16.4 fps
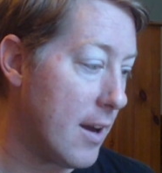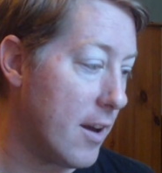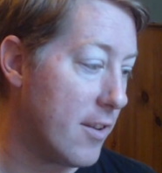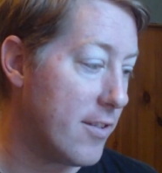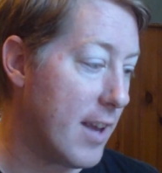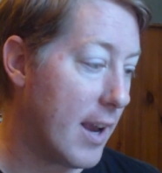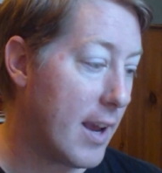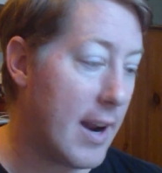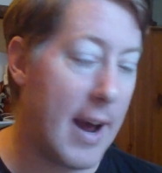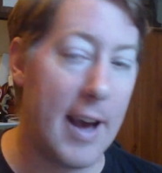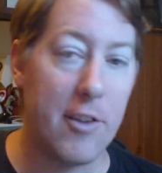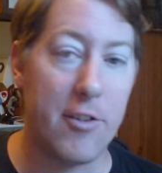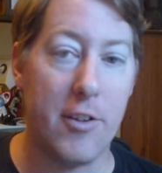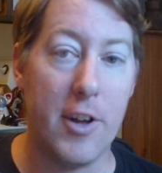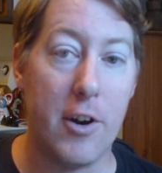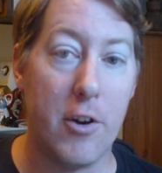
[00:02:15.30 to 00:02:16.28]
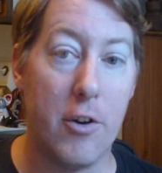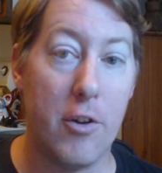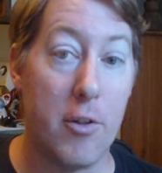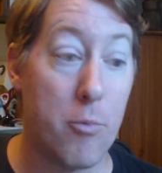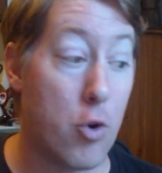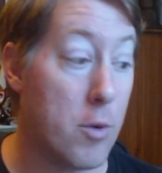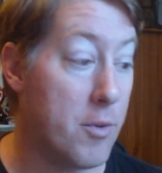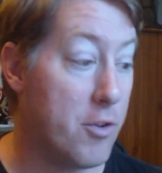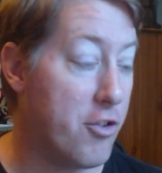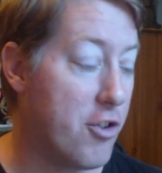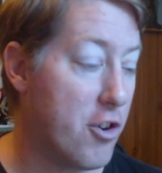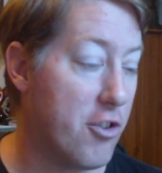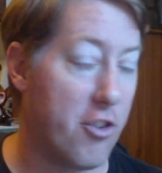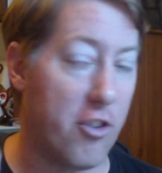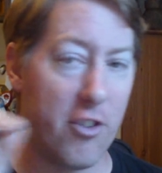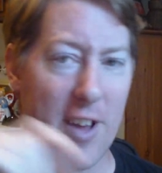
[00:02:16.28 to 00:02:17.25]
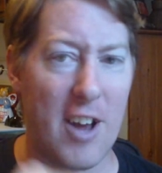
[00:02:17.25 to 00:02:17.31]
Second highest leader of the Mormon
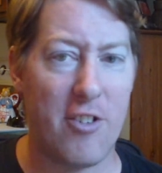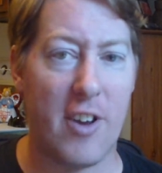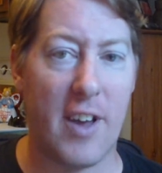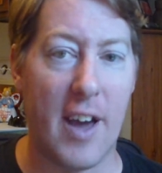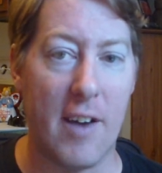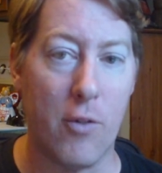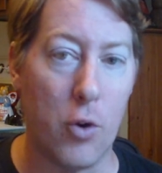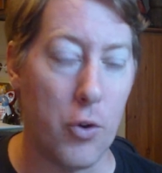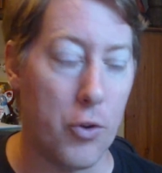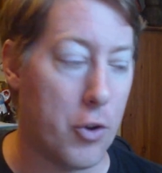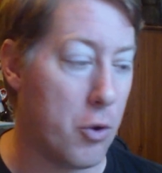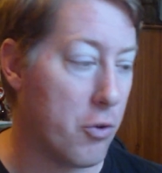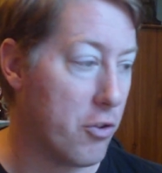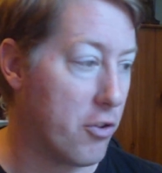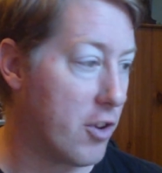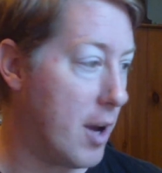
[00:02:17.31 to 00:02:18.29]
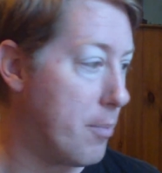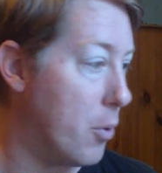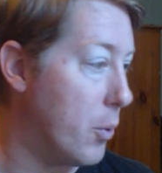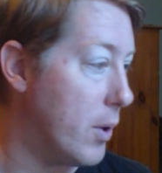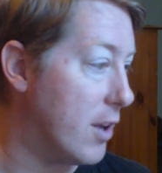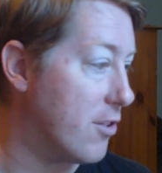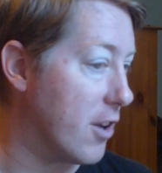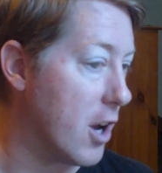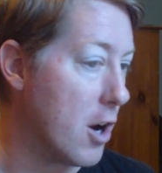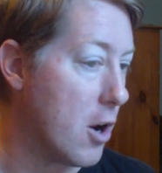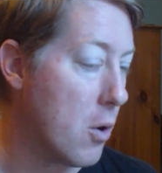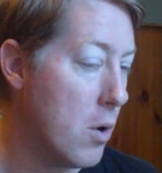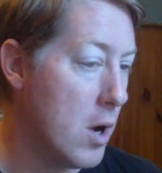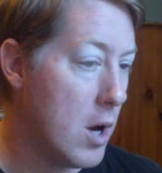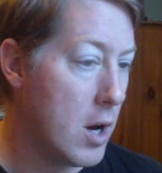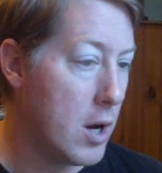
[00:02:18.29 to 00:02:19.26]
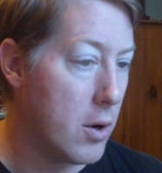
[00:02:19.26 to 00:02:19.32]
Church. This is actually kind of old news. This was a couple weeks ago.
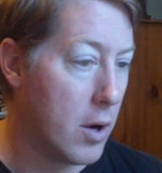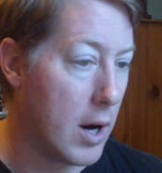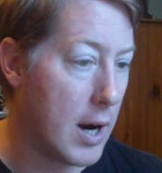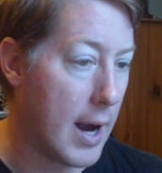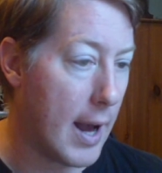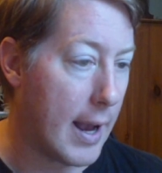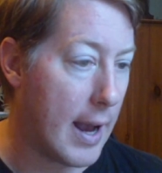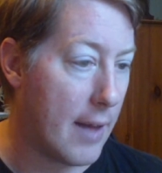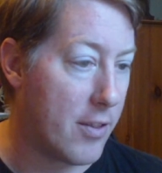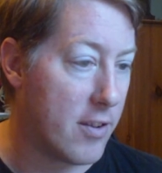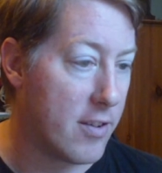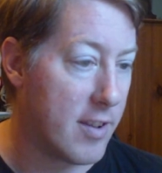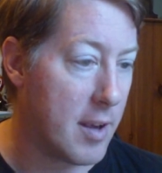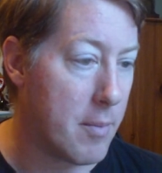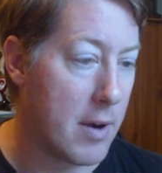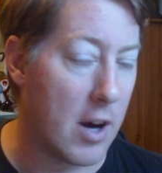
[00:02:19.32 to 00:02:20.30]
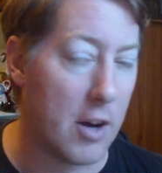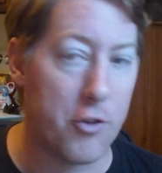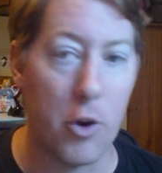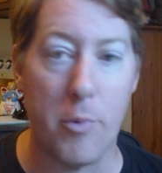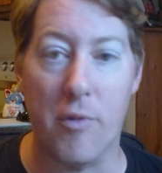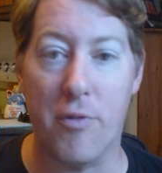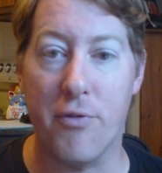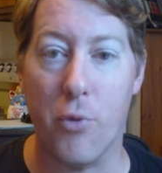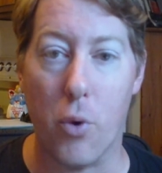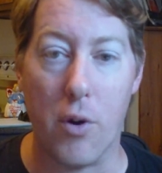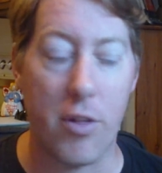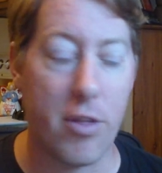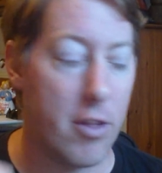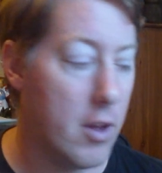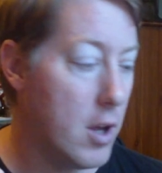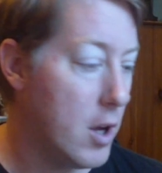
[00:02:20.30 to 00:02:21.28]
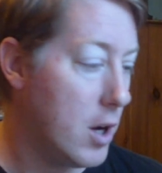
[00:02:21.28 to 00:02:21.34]
I got this email, October
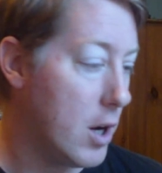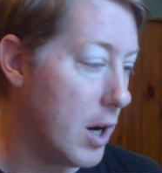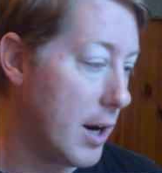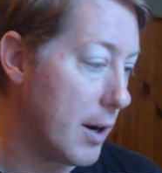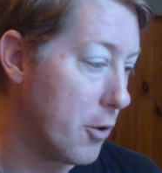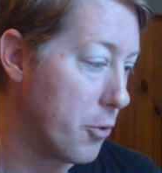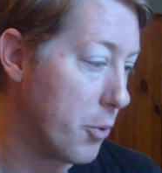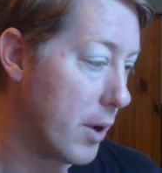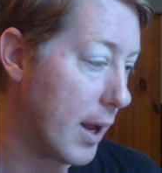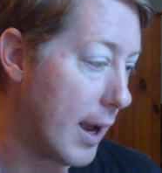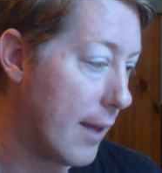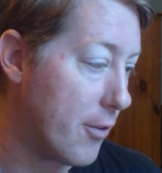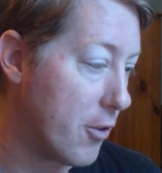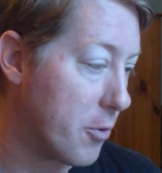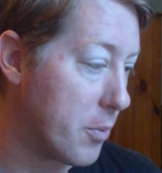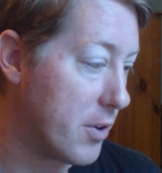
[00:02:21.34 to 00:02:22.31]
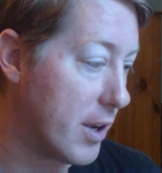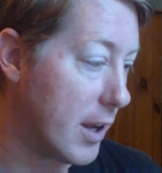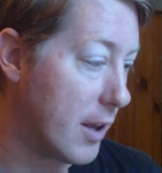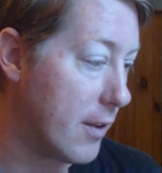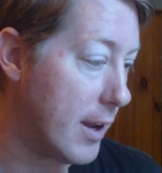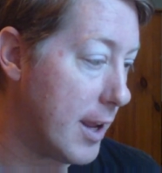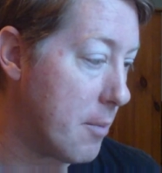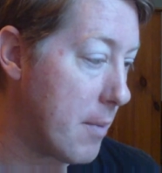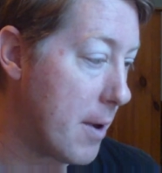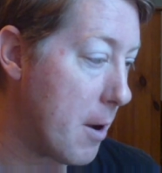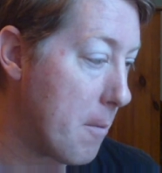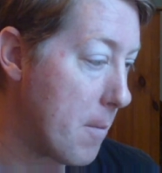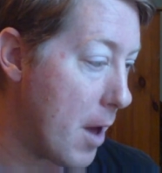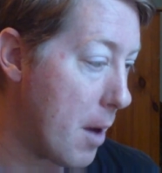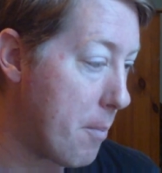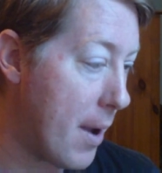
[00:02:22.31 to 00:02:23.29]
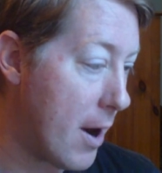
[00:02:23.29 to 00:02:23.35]
4th. Was when I got this particular email.
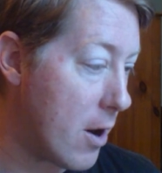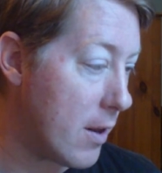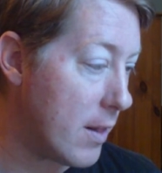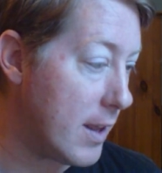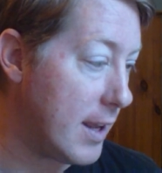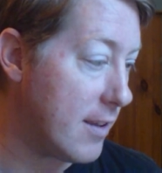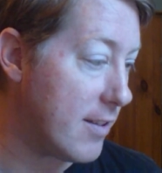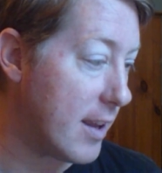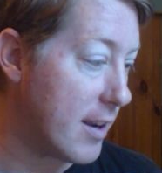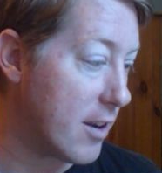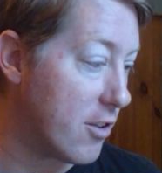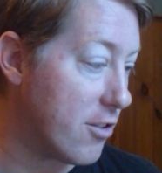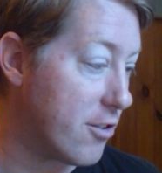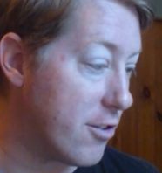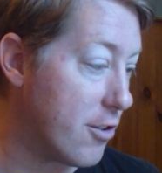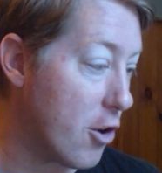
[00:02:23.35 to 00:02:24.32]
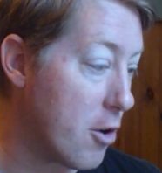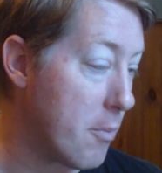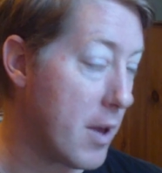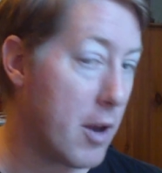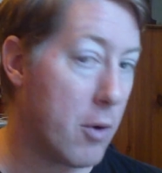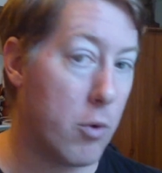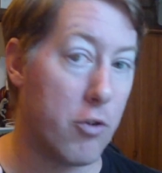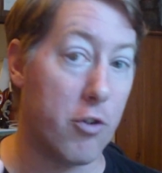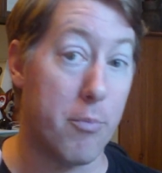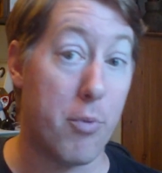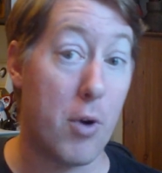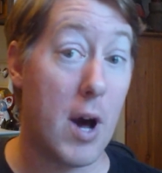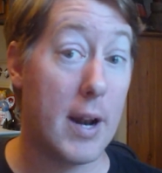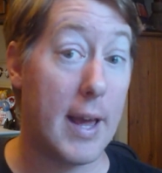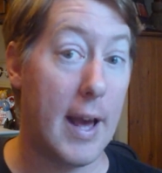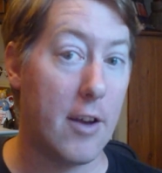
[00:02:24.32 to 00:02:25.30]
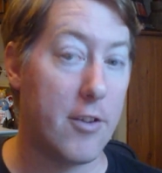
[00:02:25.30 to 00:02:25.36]
Apparently, he said in a sermon, which was
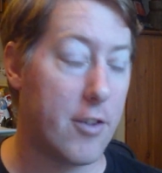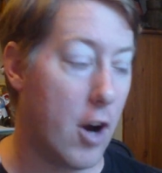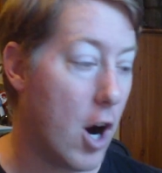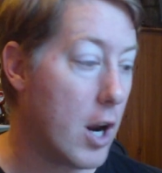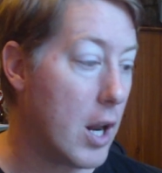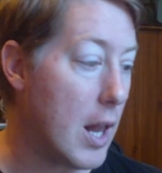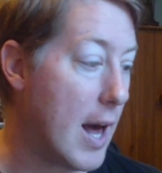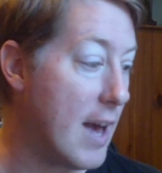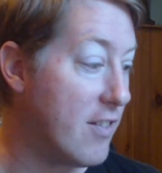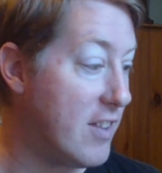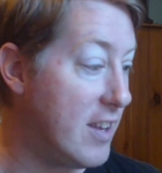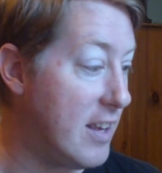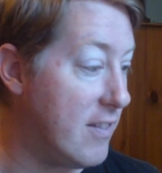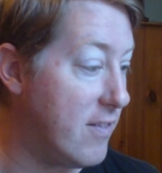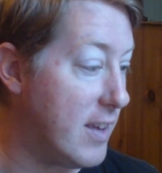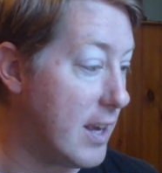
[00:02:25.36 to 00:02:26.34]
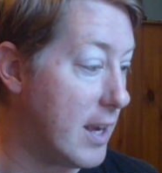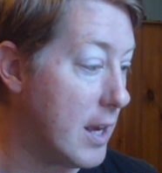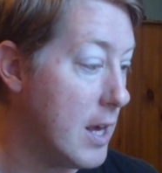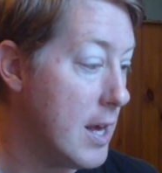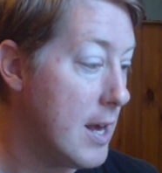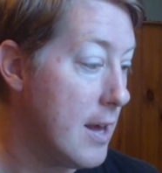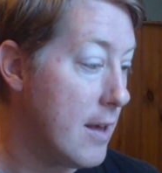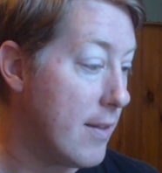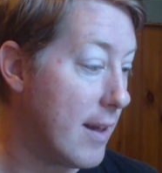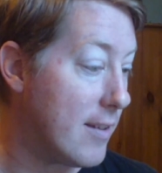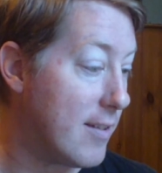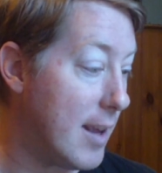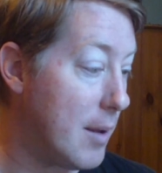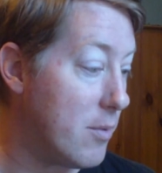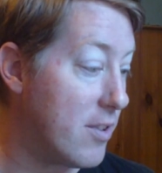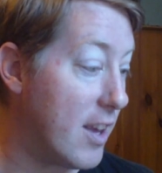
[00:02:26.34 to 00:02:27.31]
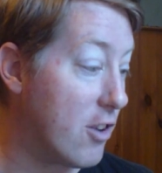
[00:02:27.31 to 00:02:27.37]
broadcast on live TV, that
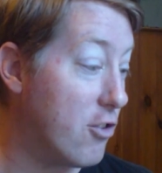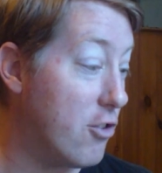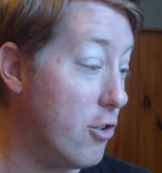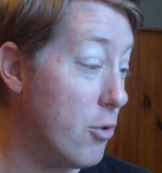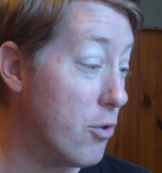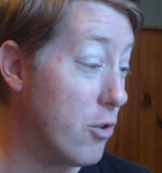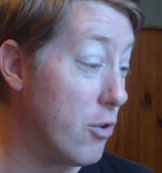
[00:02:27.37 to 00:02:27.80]
same-sex